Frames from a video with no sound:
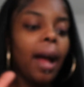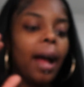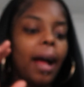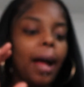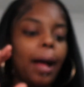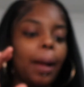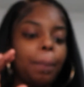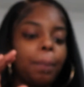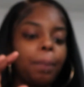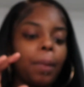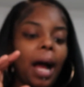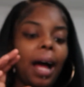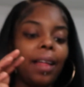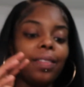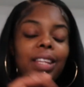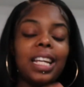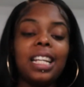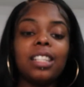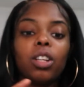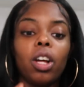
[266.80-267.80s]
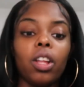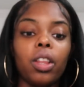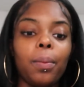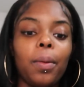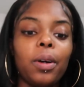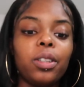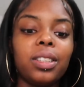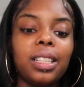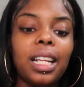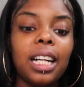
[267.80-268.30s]
And these are the
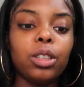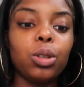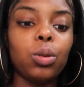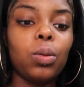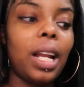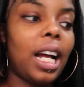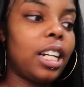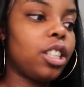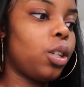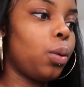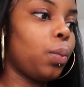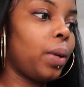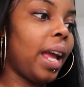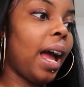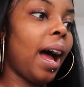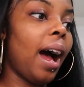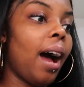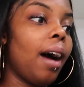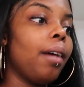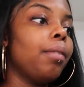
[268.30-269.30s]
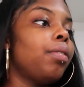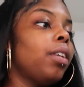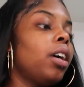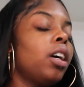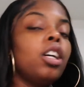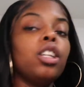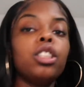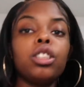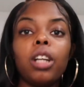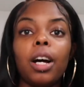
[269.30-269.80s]
most natural lash that we have.
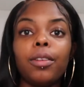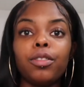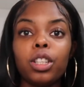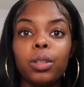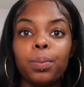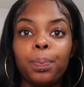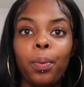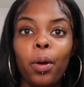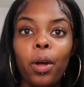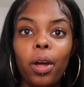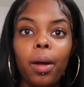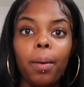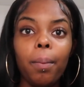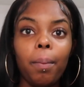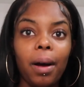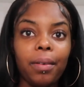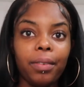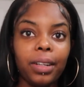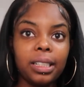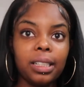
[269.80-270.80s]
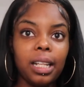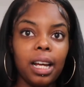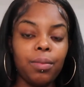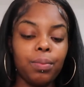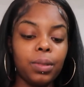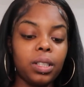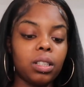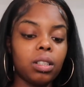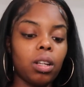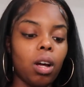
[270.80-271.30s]
So I've just put my first layer of
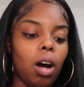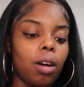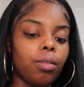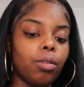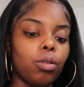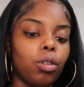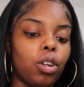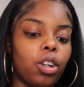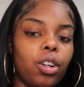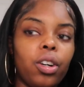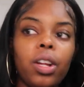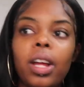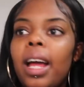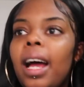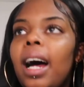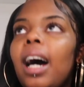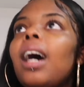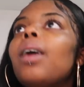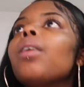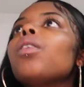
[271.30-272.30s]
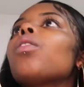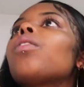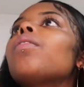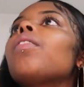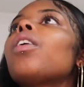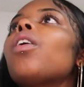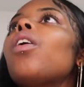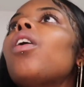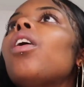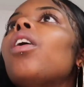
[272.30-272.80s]
mascara on. How long have
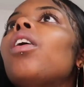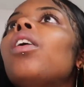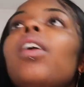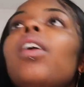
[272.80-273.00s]
I got?